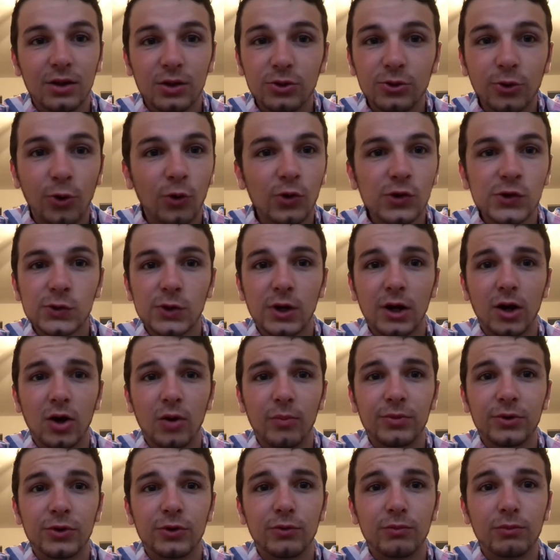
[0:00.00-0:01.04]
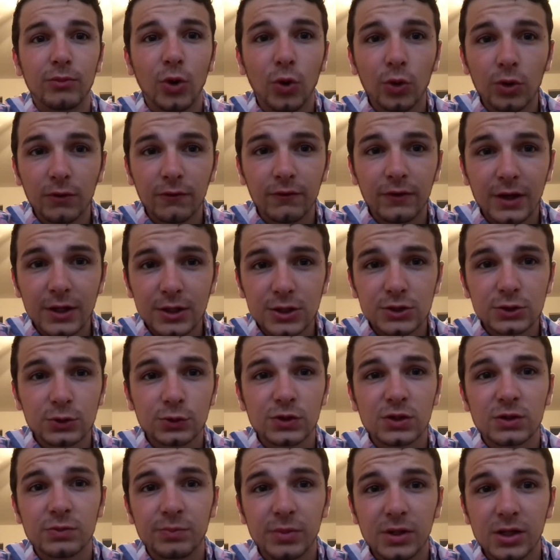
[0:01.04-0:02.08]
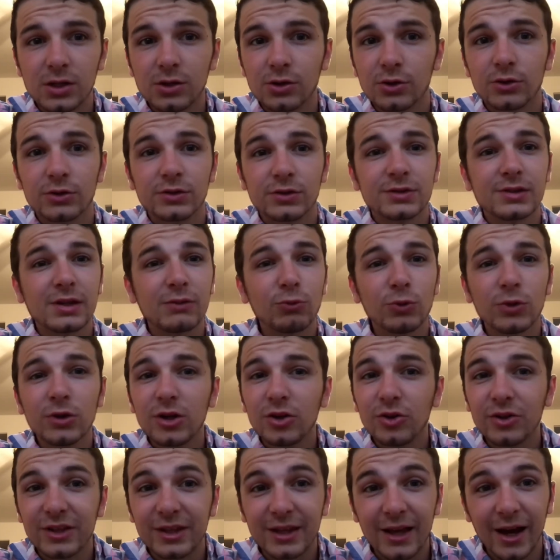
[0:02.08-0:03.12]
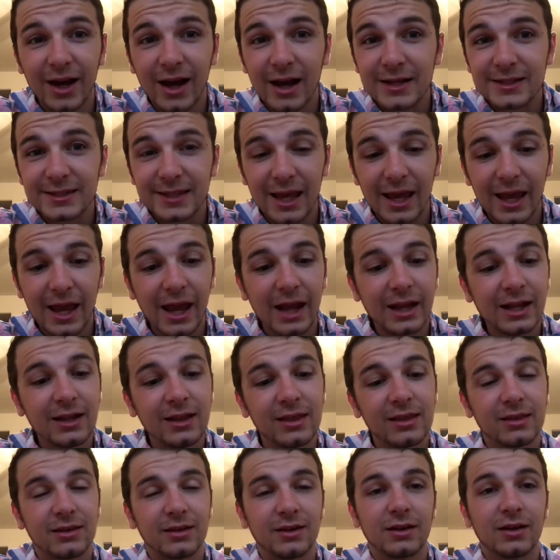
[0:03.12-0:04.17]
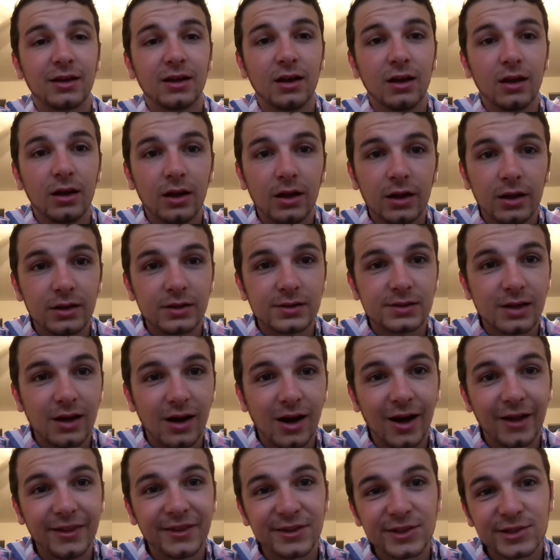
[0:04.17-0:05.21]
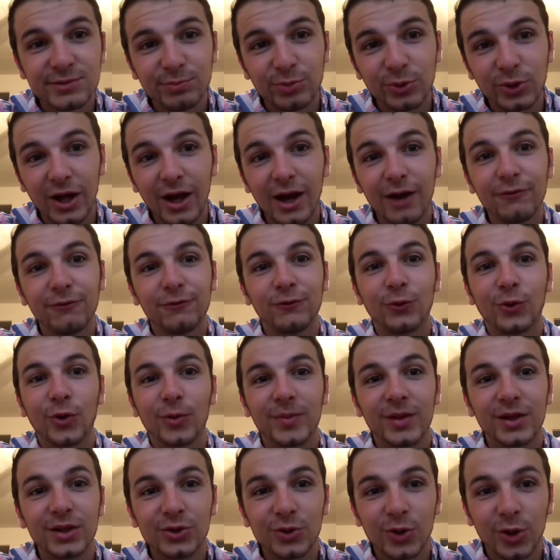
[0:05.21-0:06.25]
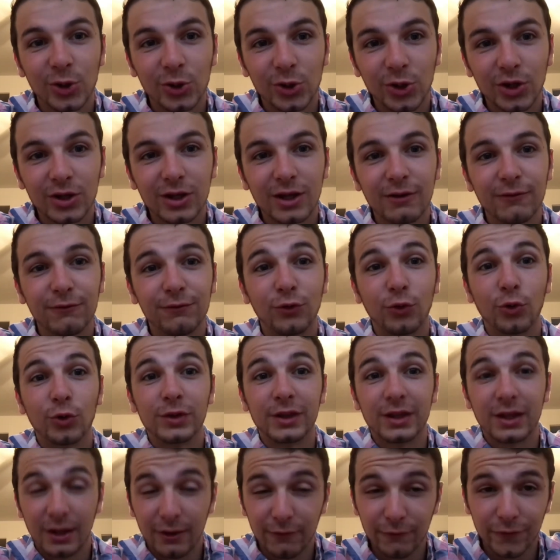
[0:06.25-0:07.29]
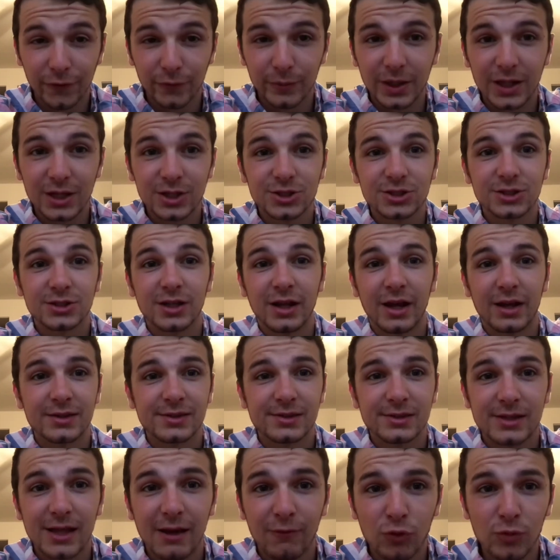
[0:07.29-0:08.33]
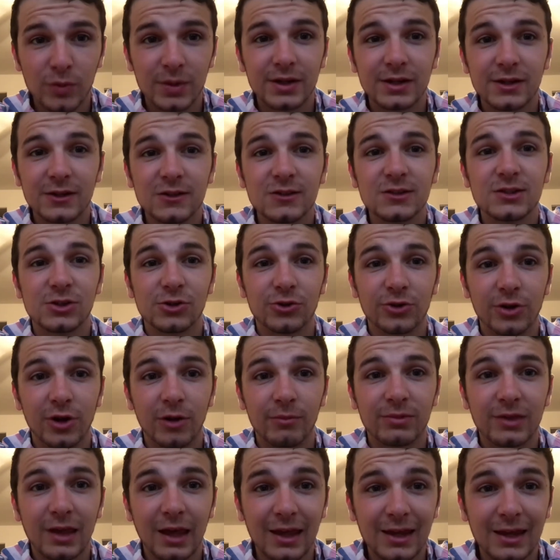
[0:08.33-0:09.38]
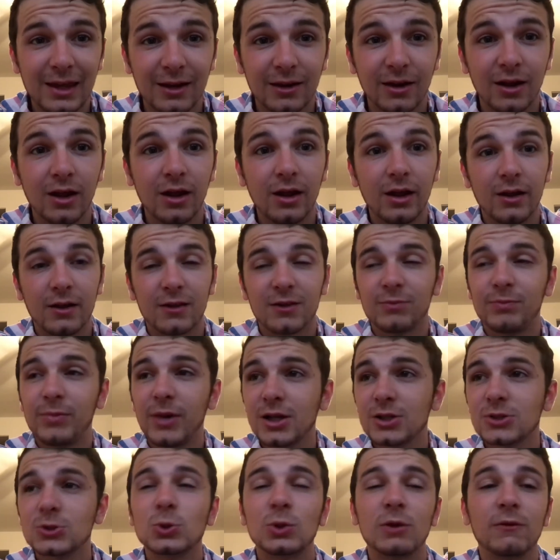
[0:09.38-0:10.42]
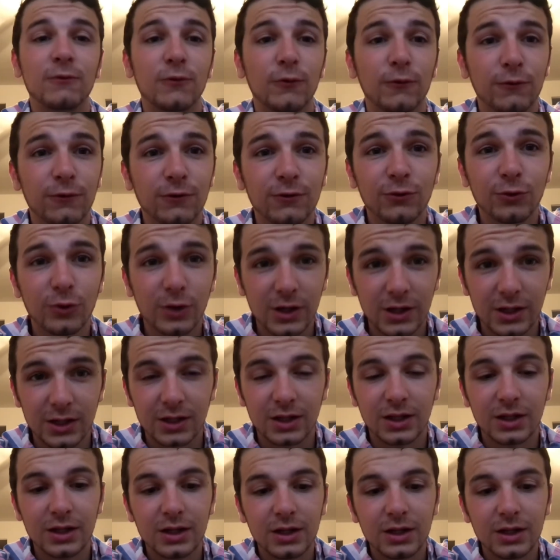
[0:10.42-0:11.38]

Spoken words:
Those will help you. Motivational speakers. Really, guys, anything is on this platform that you are looking for. The information has never been easier to obtain, especially for free.